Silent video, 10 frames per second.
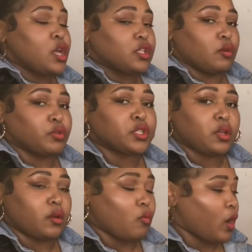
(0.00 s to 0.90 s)
So we're just
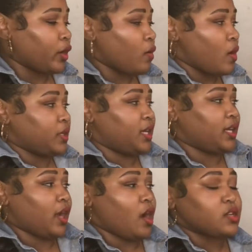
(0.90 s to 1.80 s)
going to work on
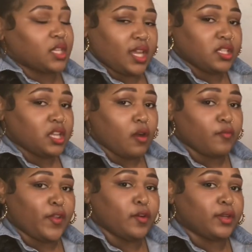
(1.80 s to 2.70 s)
getting her skin tone
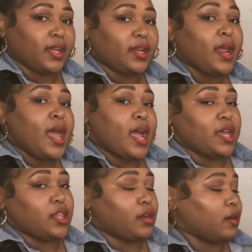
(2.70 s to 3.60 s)
filled in,
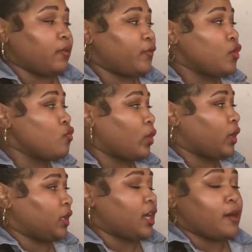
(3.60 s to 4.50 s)
and then in a few, we're
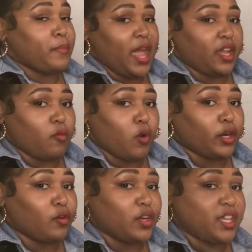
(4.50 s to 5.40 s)
going to come back and
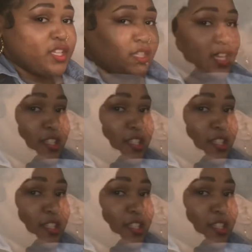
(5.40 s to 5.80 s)
work on his skin